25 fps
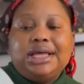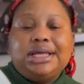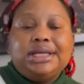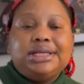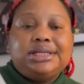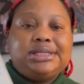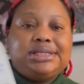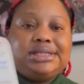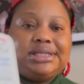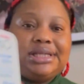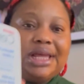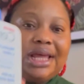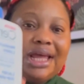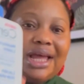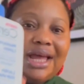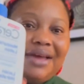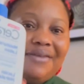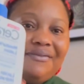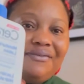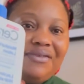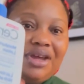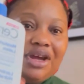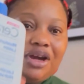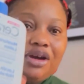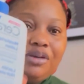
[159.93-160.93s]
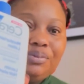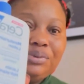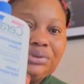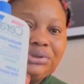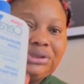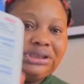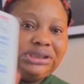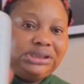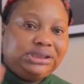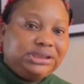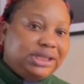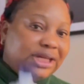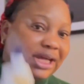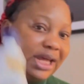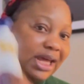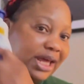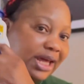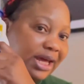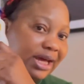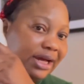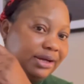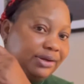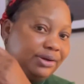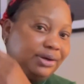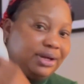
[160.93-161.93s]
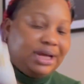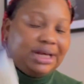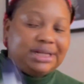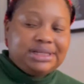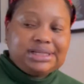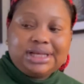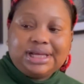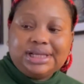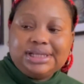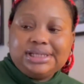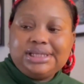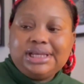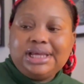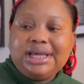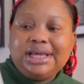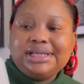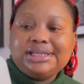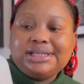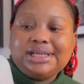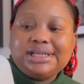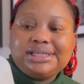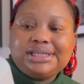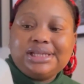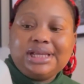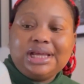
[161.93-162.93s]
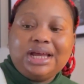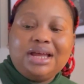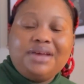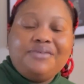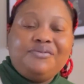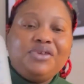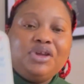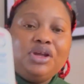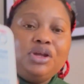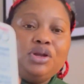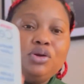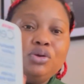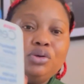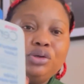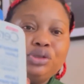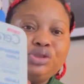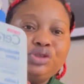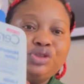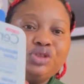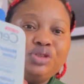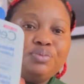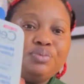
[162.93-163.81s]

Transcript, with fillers: CeraVe, I'll put it here. You guys can see it's a CeraVe lotion